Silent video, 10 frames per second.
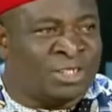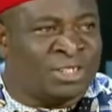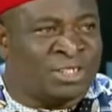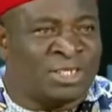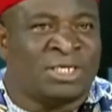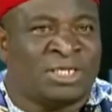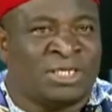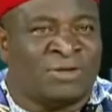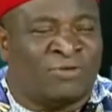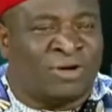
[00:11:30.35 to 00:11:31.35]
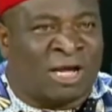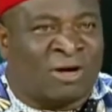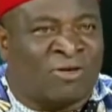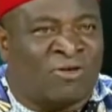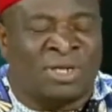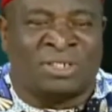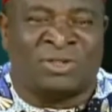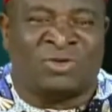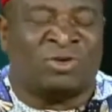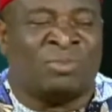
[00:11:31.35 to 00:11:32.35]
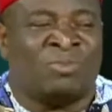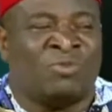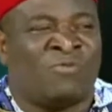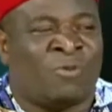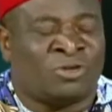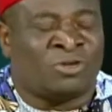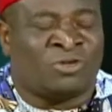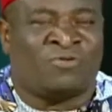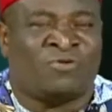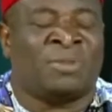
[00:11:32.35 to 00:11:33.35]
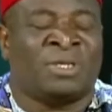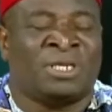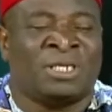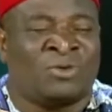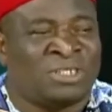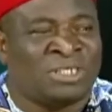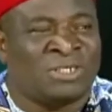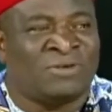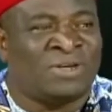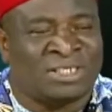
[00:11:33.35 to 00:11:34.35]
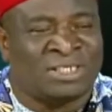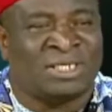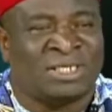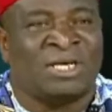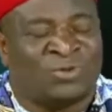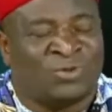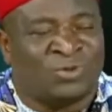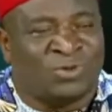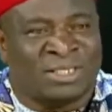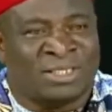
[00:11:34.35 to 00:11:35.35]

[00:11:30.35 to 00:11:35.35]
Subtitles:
The federal government should remove ports from the exclusive list so that